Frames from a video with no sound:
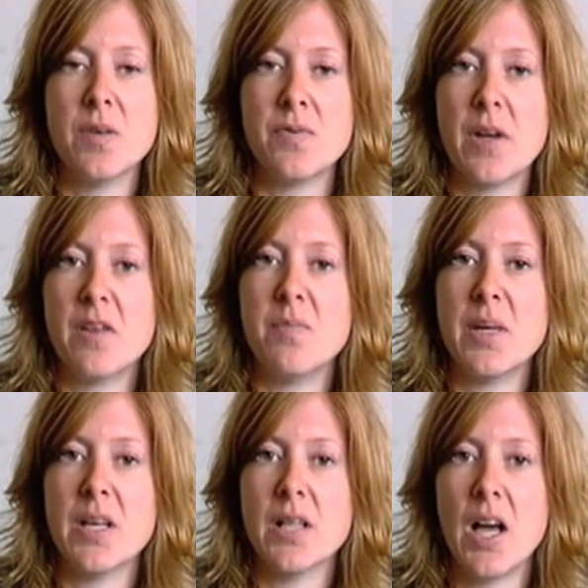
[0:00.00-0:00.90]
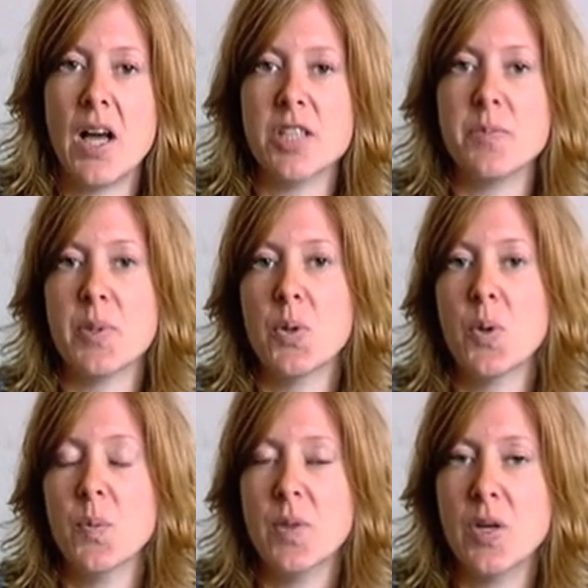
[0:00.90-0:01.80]
afraid of being in the hospital
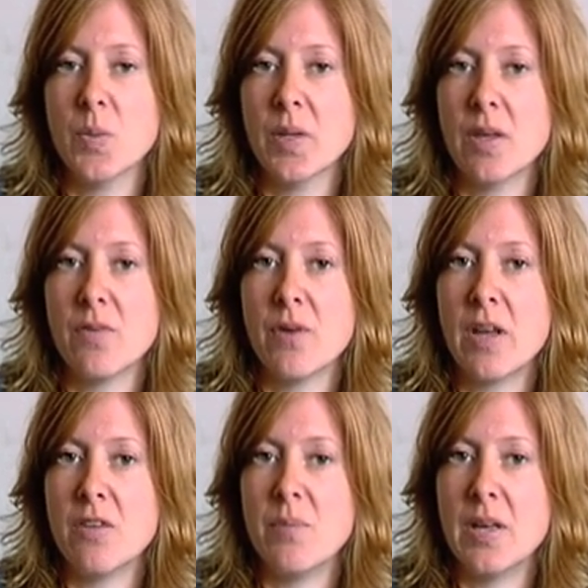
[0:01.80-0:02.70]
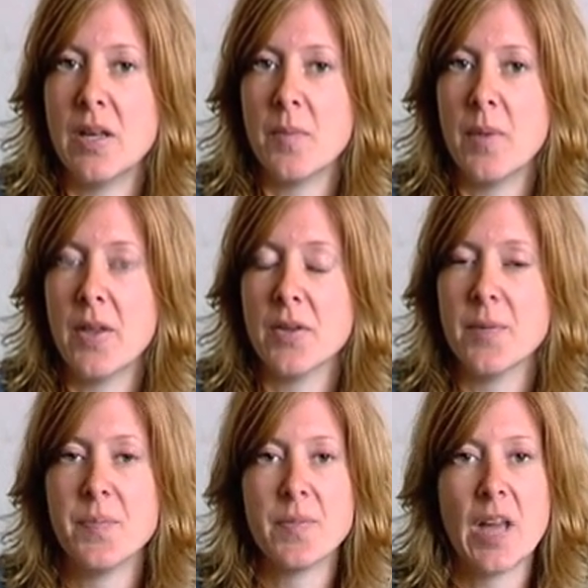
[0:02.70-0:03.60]
or being really afraid of being a
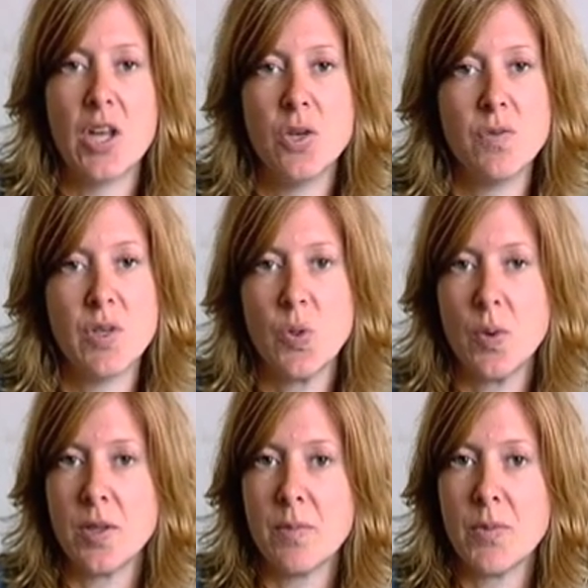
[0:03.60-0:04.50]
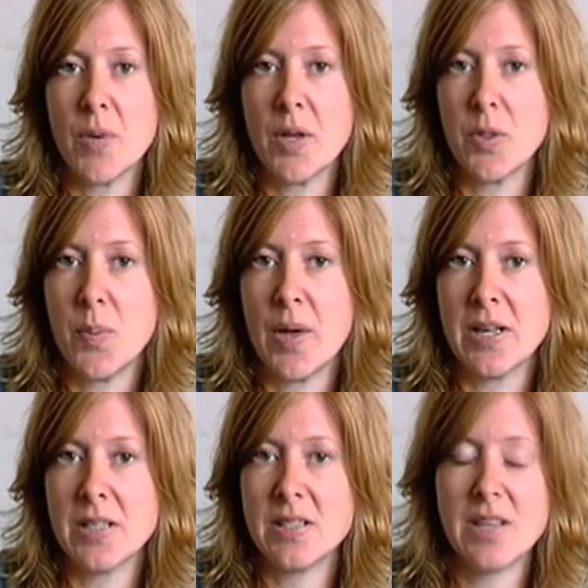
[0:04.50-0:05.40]
mother, and you've ignored them throughout the
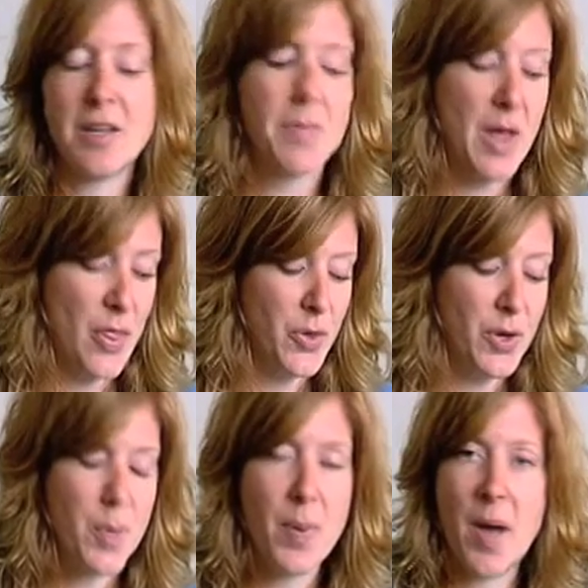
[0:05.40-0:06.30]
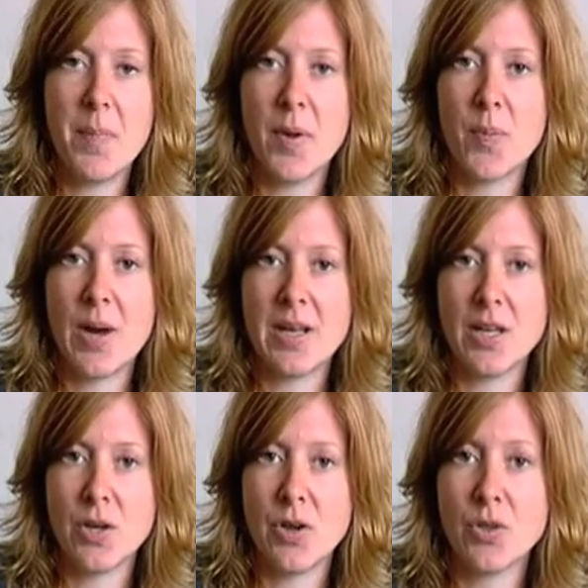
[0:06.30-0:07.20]
pregnancy, they're going to pop up right
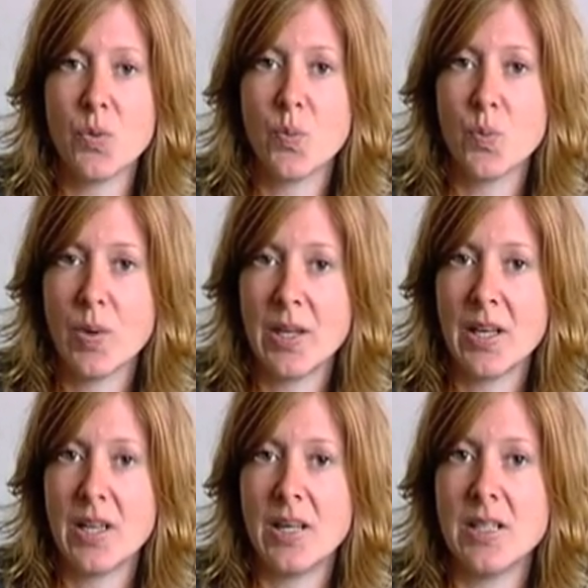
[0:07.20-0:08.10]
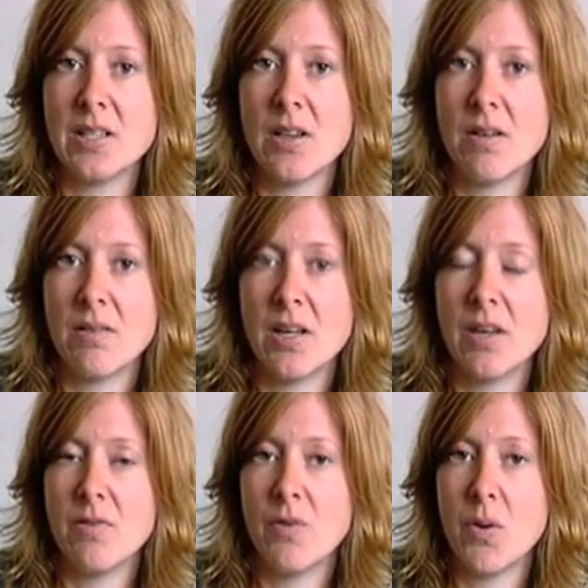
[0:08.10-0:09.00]
here and you're really going to need to hone in
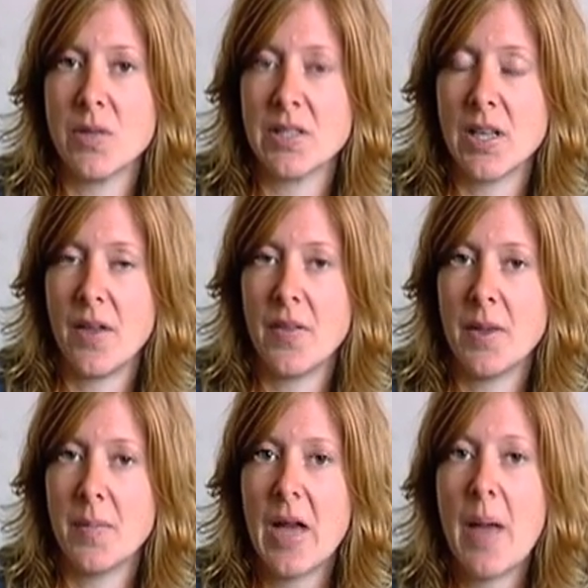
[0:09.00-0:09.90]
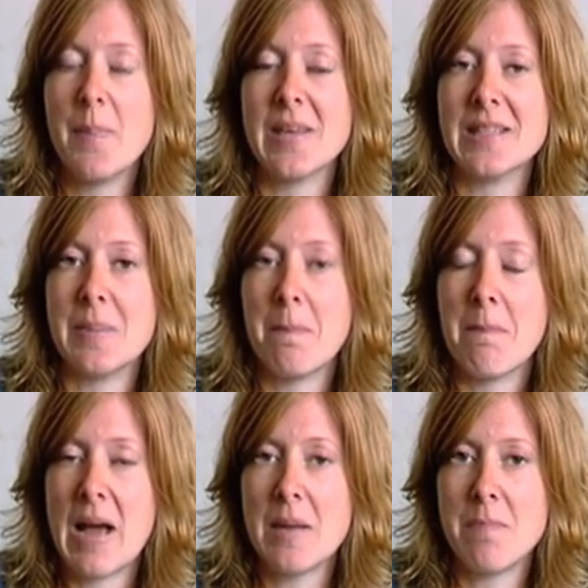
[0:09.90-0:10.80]
and focus in on them because it
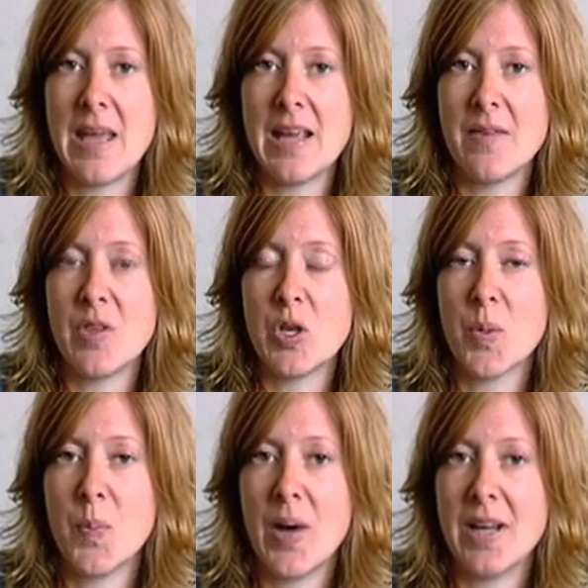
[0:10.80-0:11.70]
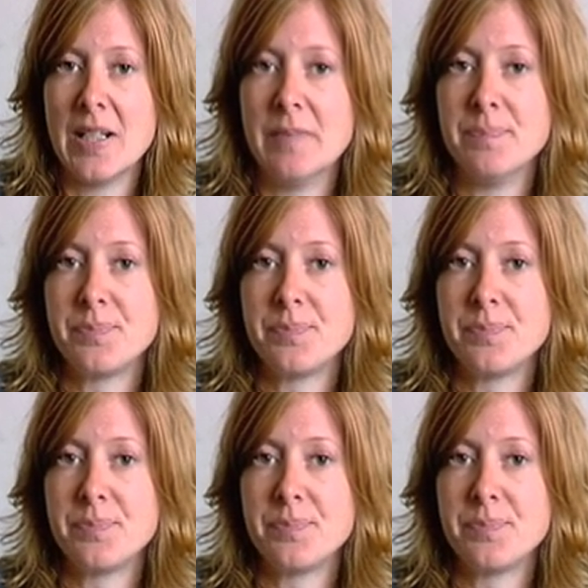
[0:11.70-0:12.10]
might make it that your body